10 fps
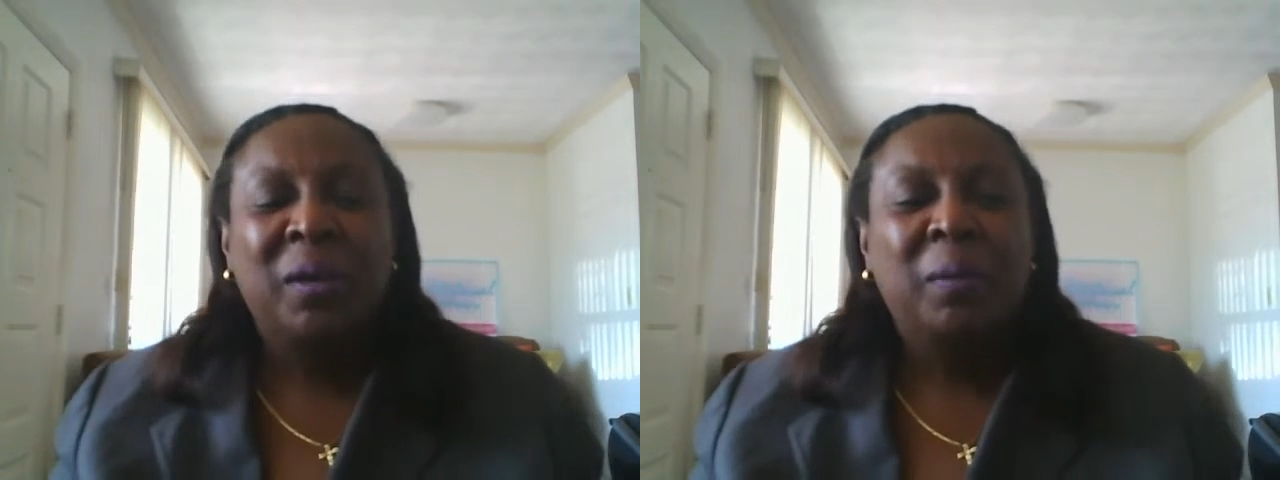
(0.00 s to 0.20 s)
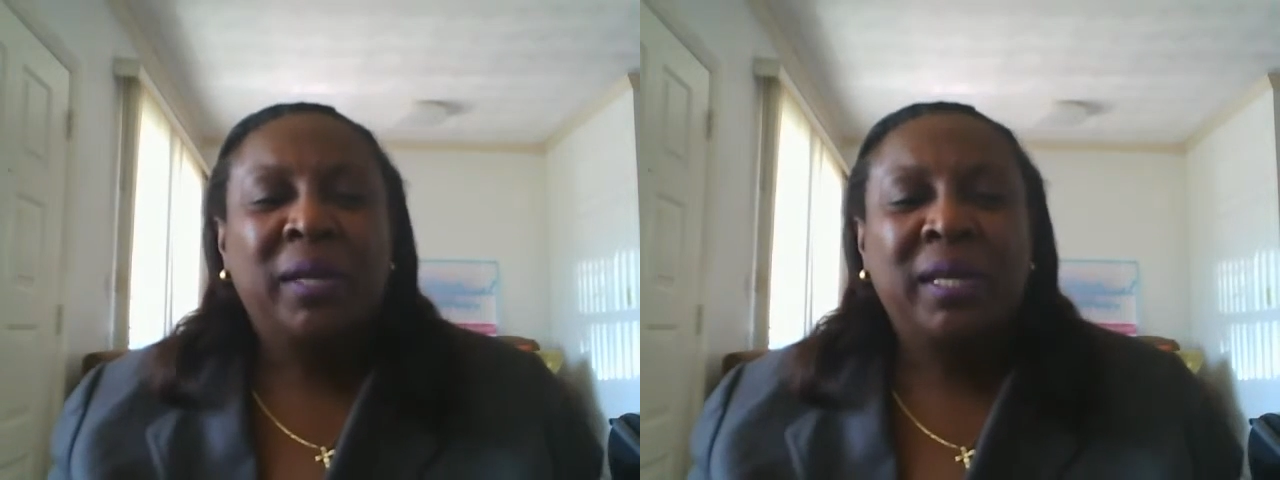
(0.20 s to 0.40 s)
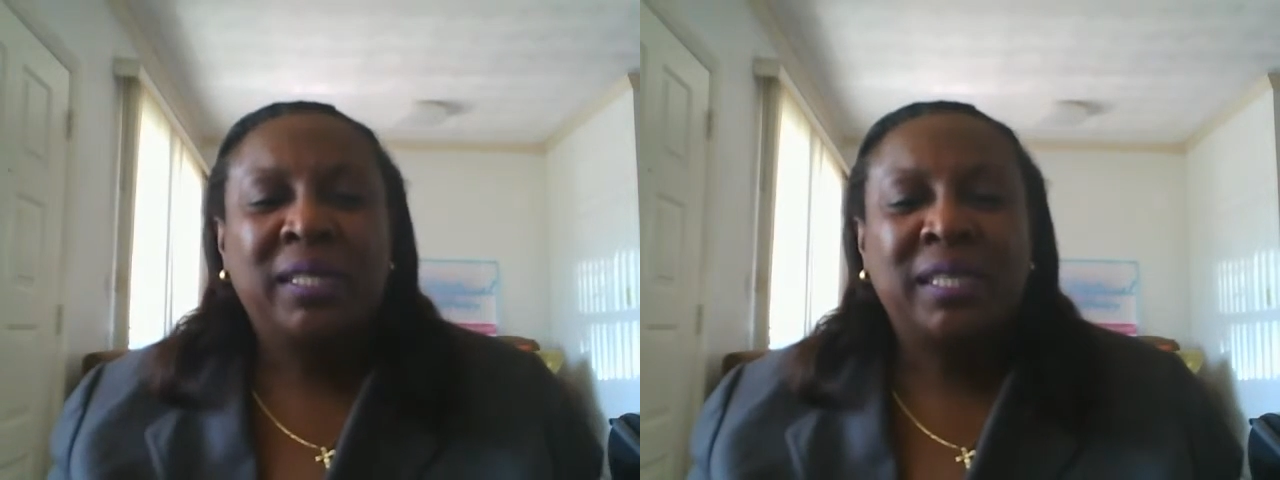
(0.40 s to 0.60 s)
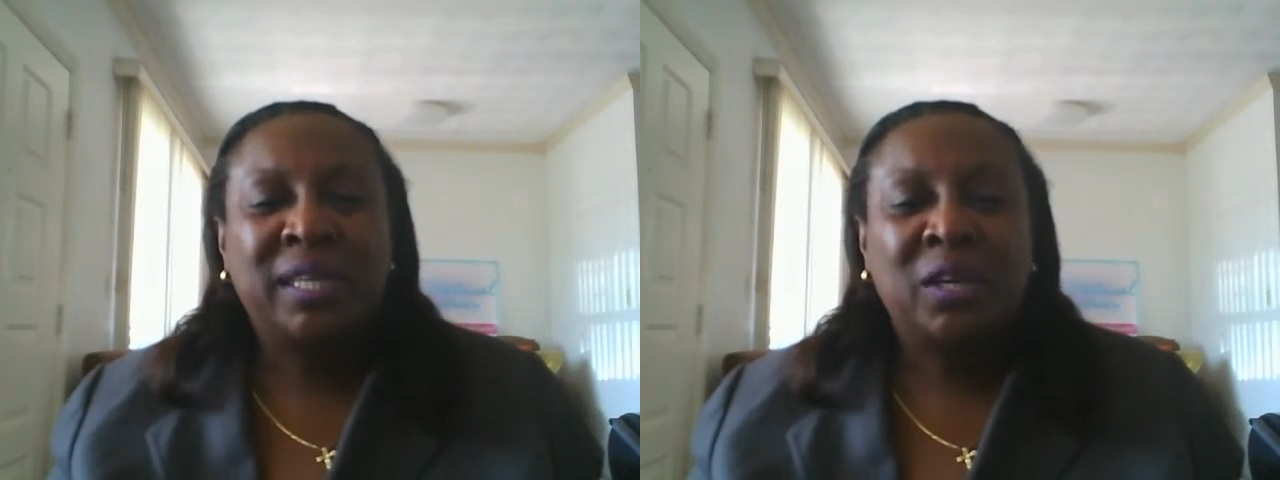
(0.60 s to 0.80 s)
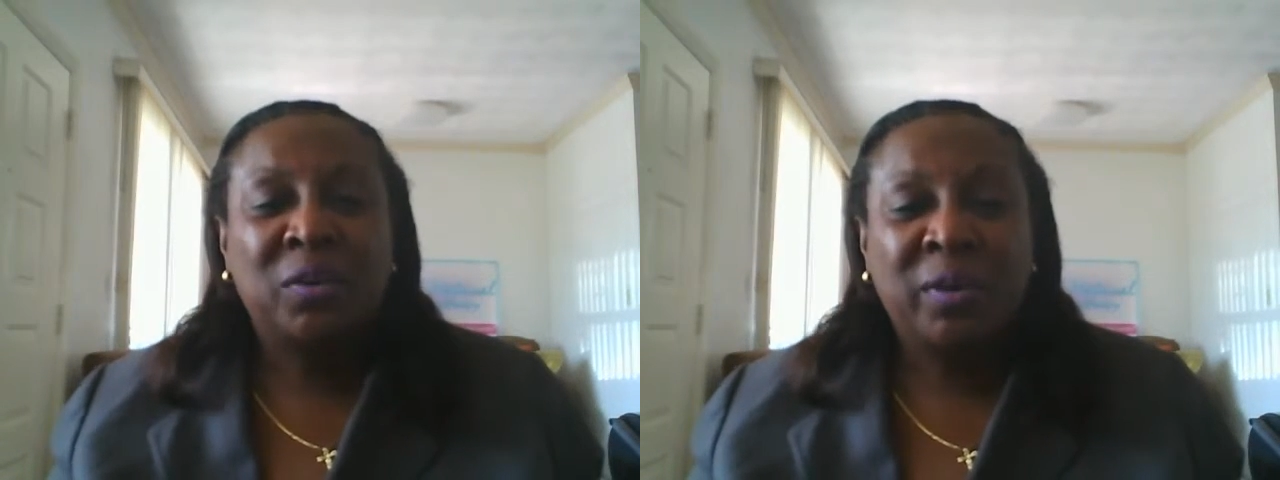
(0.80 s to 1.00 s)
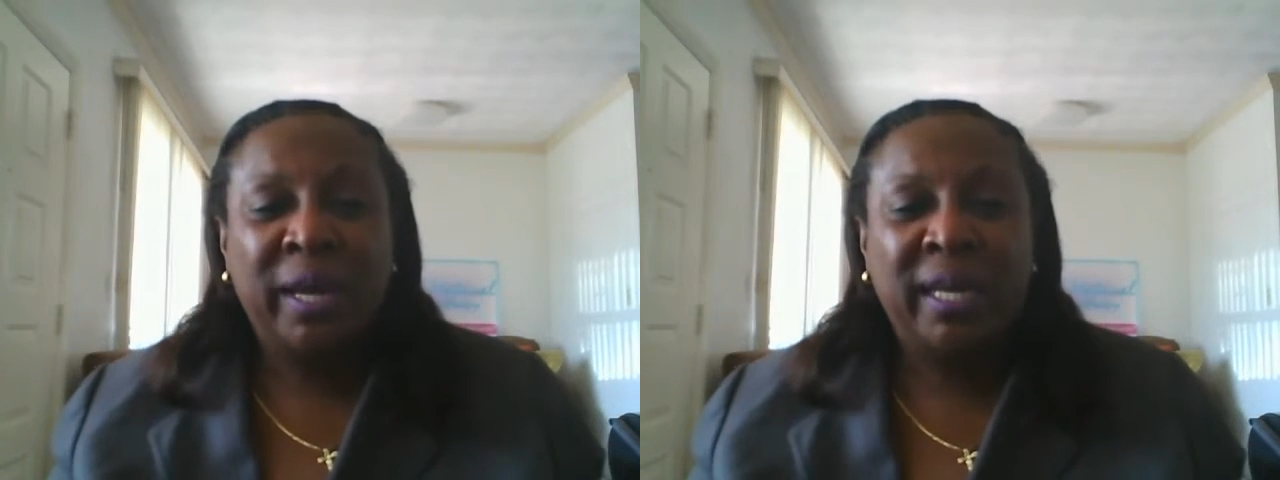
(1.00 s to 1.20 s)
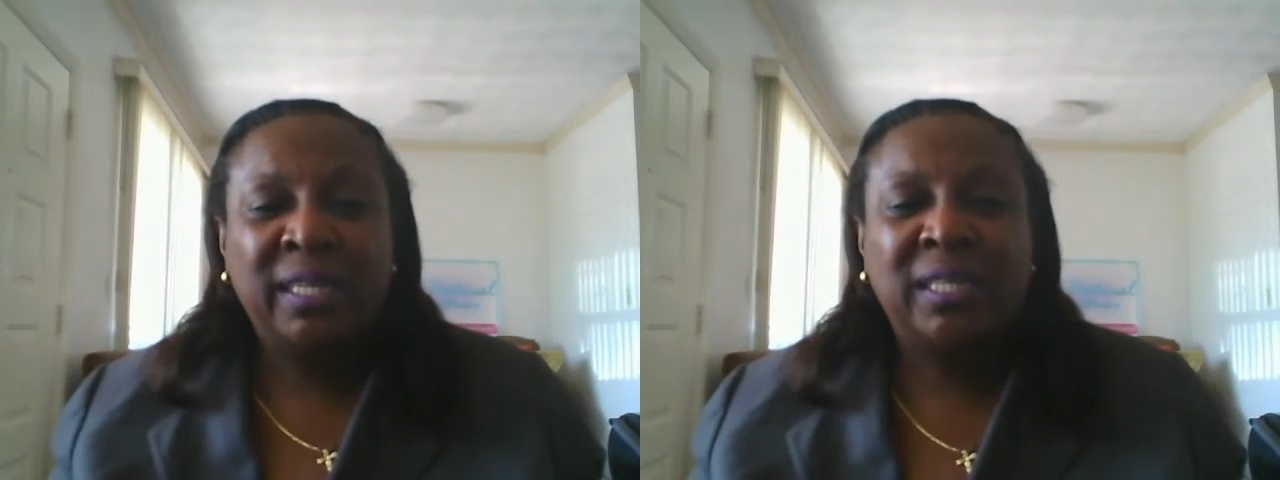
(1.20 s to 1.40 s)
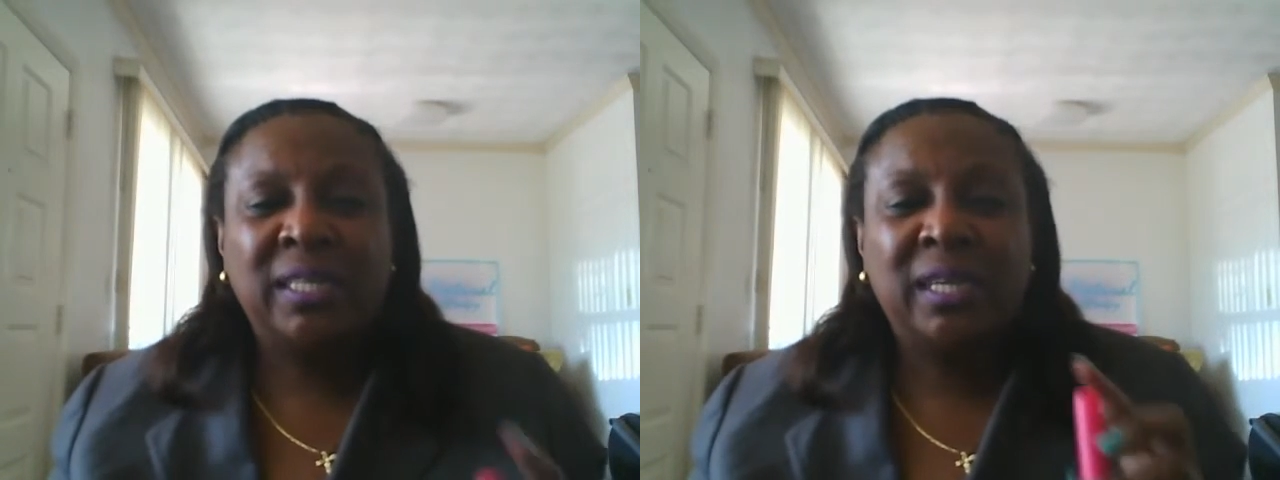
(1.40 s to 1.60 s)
But it's a great